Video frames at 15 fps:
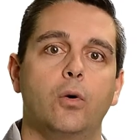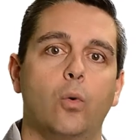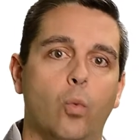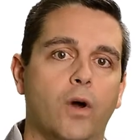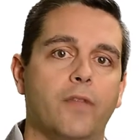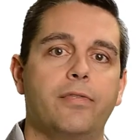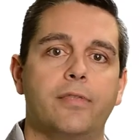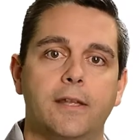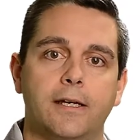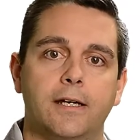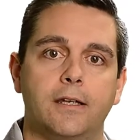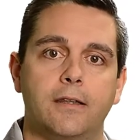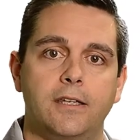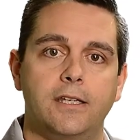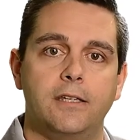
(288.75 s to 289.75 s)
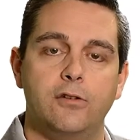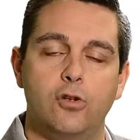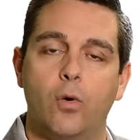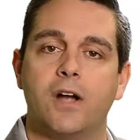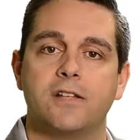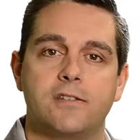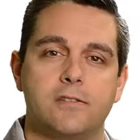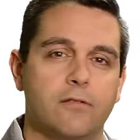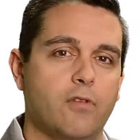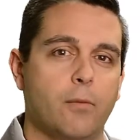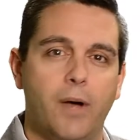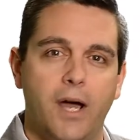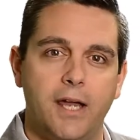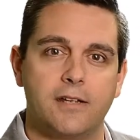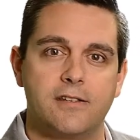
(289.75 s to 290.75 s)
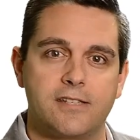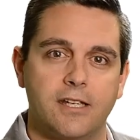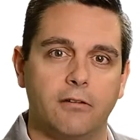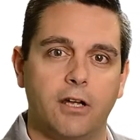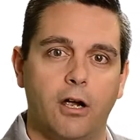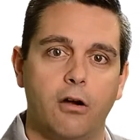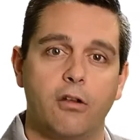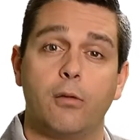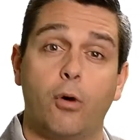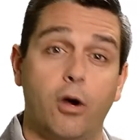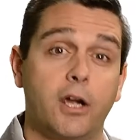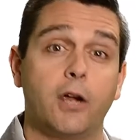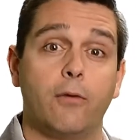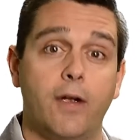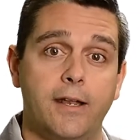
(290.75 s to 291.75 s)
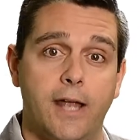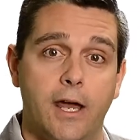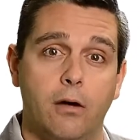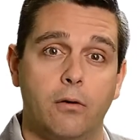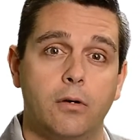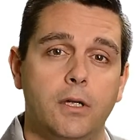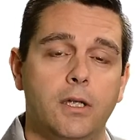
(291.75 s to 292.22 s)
what the nuances of the buying and selling are in the market right now.